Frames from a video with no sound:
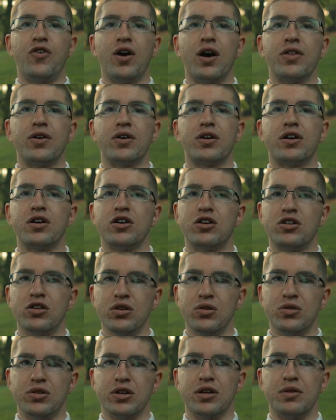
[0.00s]
father
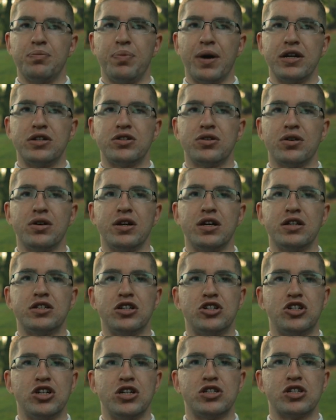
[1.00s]
concluded by turning
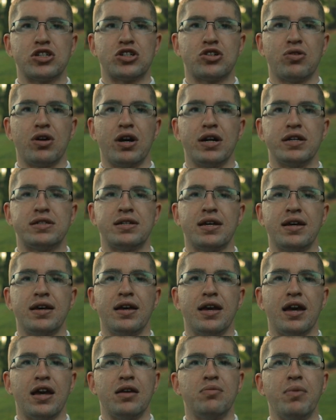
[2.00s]
to Jesus Christ
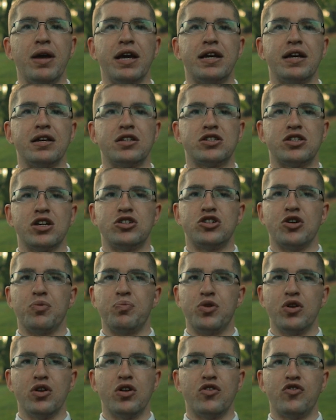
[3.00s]
and making such a
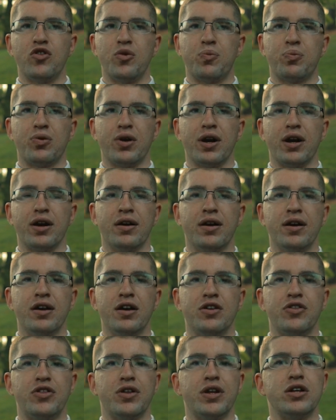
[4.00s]
beautiful prayer
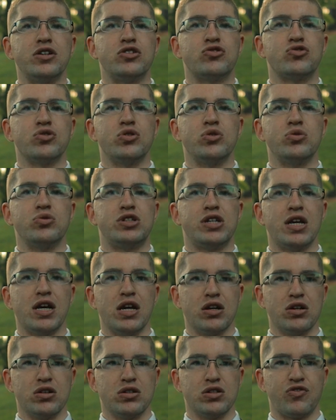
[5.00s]
that it drew
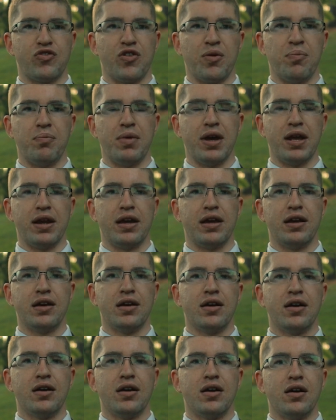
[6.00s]
tears from many.
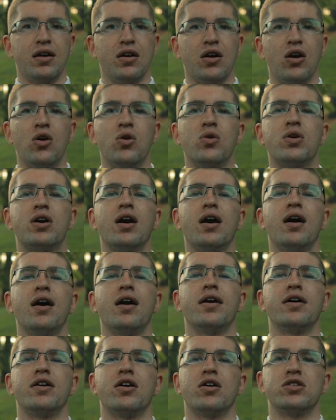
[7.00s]
O
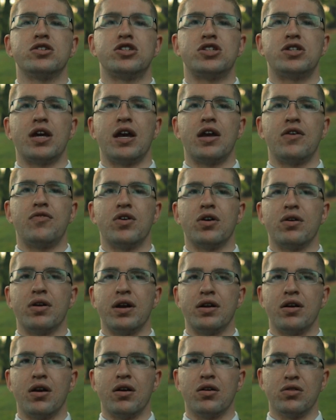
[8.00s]
God, our Savior
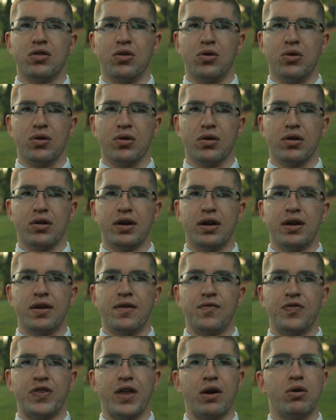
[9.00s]
and our Lord,
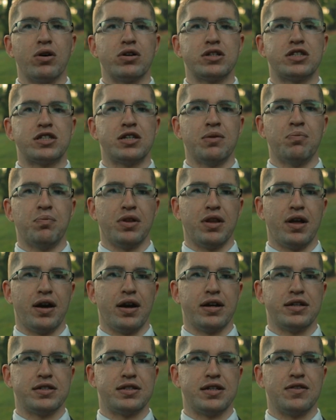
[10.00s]
thou art
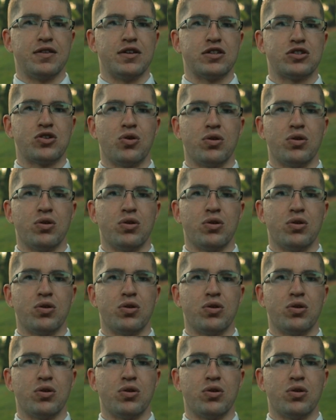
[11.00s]
symbolized in this